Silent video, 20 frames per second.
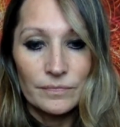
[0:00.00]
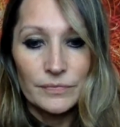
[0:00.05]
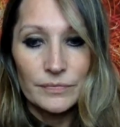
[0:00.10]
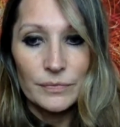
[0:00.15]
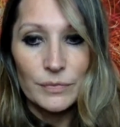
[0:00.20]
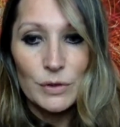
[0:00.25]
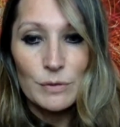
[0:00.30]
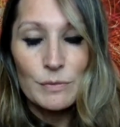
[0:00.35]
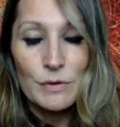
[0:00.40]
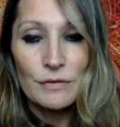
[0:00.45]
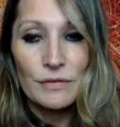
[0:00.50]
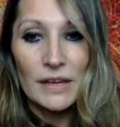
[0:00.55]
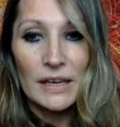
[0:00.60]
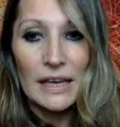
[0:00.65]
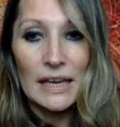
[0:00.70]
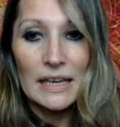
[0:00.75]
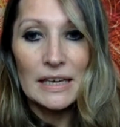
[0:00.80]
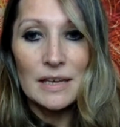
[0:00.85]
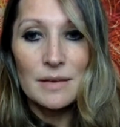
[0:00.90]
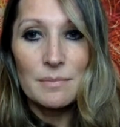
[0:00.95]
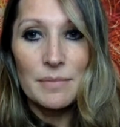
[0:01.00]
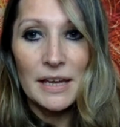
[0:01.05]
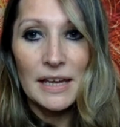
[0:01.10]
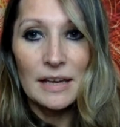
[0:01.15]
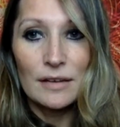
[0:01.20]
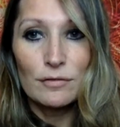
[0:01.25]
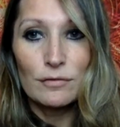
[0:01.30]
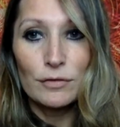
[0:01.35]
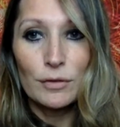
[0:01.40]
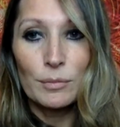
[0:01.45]
Removing any
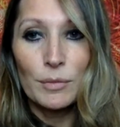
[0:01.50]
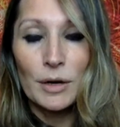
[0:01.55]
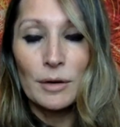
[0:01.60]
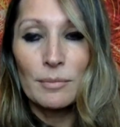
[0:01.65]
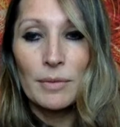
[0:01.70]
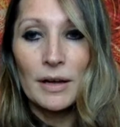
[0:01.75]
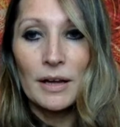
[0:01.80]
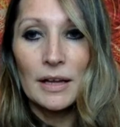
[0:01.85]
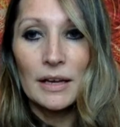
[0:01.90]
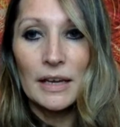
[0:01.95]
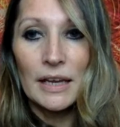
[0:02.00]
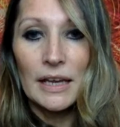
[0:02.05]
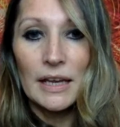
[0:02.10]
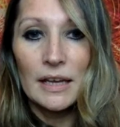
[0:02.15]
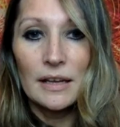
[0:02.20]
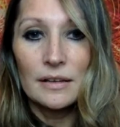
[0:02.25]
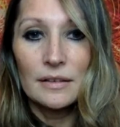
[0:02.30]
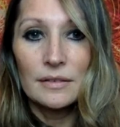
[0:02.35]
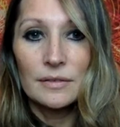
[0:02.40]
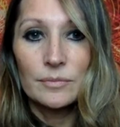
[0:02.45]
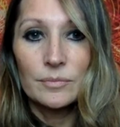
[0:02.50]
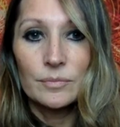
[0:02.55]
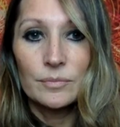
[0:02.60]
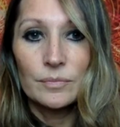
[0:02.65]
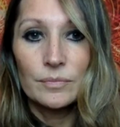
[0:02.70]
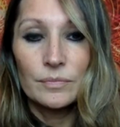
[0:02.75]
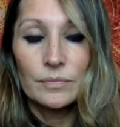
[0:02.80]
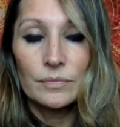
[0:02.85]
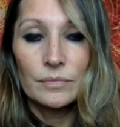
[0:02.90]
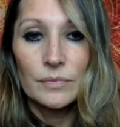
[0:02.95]
pain from our body,
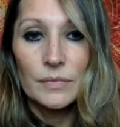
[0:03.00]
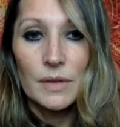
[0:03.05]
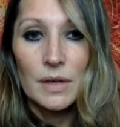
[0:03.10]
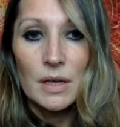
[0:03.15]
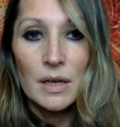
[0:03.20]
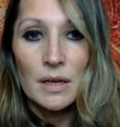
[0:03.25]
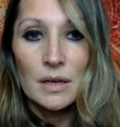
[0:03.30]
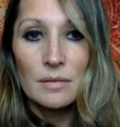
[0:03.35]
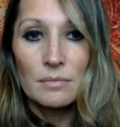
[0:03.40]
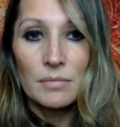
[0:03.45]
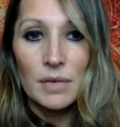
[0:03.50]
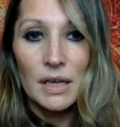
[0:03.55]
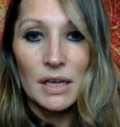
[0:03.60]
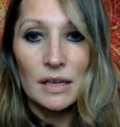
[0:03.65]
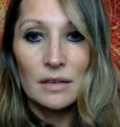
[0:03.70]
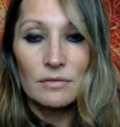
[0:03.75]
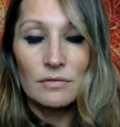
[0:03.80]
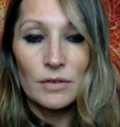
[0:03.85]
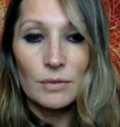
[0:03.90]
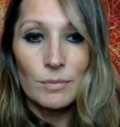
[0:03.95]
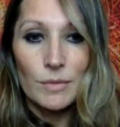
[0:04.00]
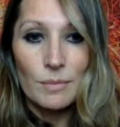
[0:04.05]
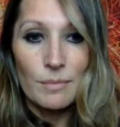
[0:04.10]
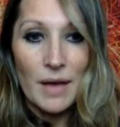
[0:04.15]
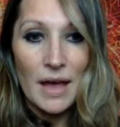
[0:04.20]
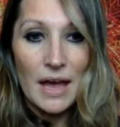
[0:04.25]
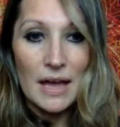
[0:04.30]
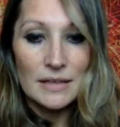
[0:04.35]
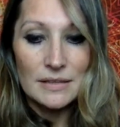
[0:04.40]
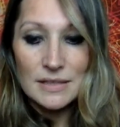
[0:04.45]
pain from the
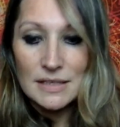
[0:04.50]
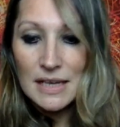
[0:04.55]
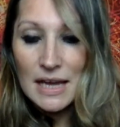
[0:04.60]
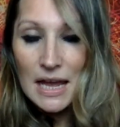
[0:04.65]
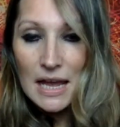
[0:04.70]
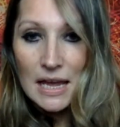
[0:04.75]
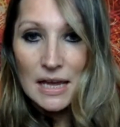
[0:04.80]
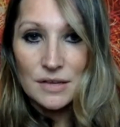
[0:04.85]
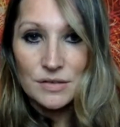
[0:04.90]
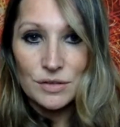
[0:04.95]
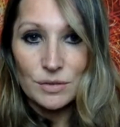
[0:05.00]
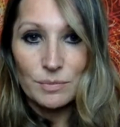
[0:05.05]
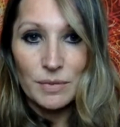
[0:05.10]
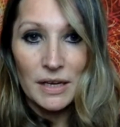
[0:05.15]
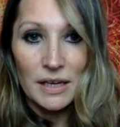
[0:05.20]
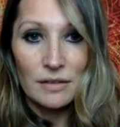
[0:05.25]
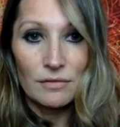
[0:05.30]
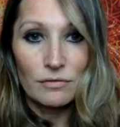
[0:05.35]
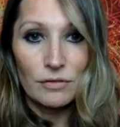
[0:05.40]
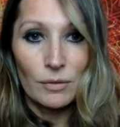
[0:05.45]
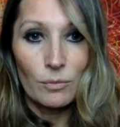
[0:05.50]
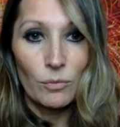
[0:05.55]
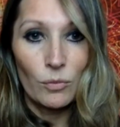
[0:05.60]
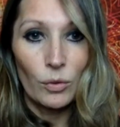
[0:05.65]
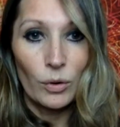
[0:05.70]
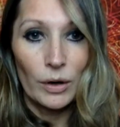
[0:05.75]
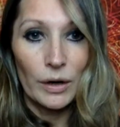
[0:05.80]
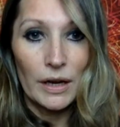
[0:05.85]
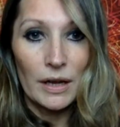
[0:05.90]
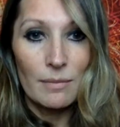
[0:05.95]
past ties, or pain from
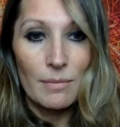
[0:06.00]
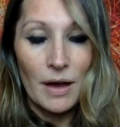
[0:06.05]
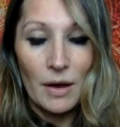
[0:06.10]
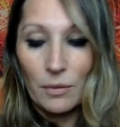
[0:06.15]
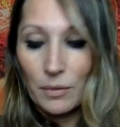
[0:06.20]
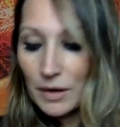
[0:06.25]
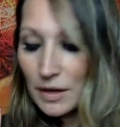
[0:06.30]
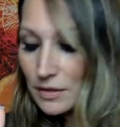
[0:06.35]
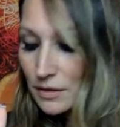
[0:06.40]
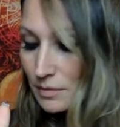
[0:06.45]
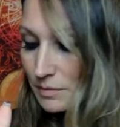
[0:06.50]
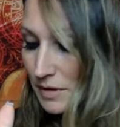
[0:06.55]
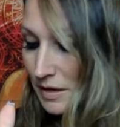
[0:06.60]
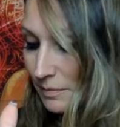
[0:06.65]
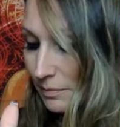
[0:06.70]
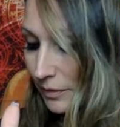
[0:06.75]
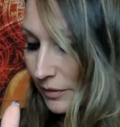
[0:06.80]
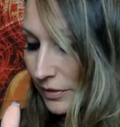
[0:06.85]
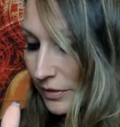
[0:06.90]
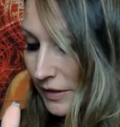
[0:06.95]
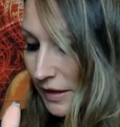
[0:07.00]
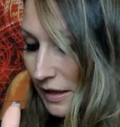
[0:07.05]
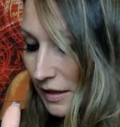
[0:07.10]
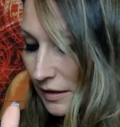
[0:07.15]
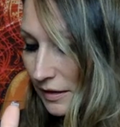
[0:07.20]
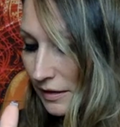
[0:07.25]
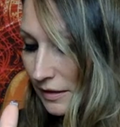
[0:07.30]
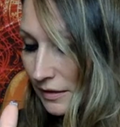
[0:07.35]
worry about what other people think.